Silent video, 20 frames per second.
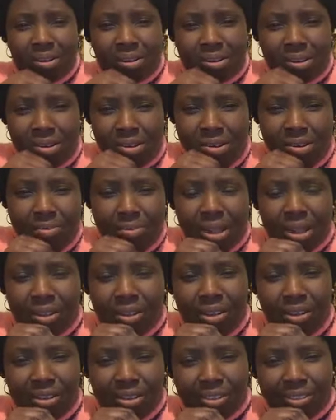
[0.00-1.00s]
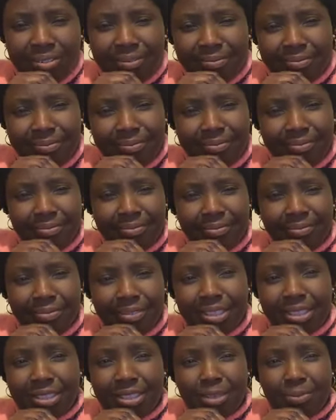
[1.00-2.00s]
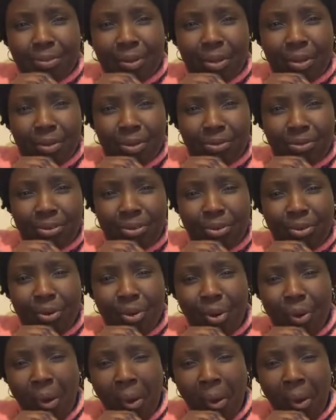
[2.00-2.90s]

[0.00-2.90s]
Oh my God. This is powerful.